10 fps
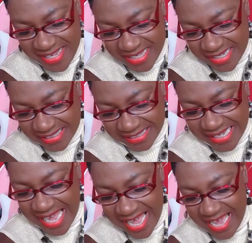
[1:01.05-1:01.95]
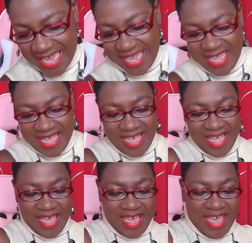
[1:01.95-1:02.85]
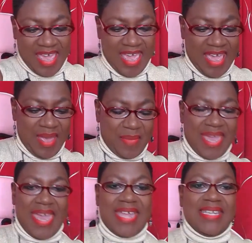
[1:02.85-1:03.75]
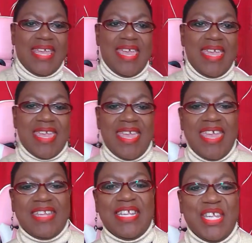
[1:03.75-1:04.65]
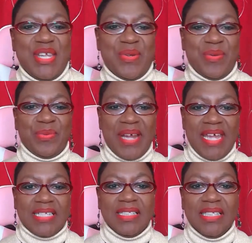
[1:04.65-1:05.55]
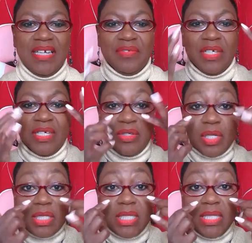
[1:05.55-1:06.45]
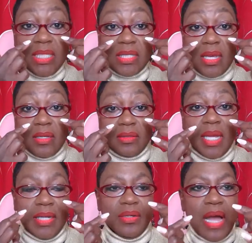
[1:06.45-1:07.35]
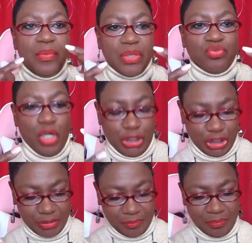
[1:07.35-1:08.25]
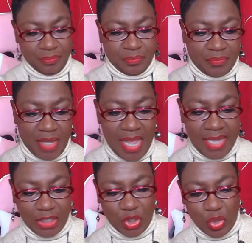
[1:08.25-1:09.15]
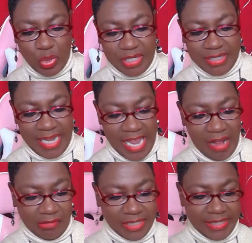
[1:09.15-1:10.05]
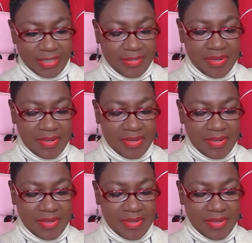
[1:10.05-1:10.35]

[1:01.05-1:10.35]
Look, I am Candy, Candy Ratliff. You can see this, huh? I know I was rushing. I had to go run an errand.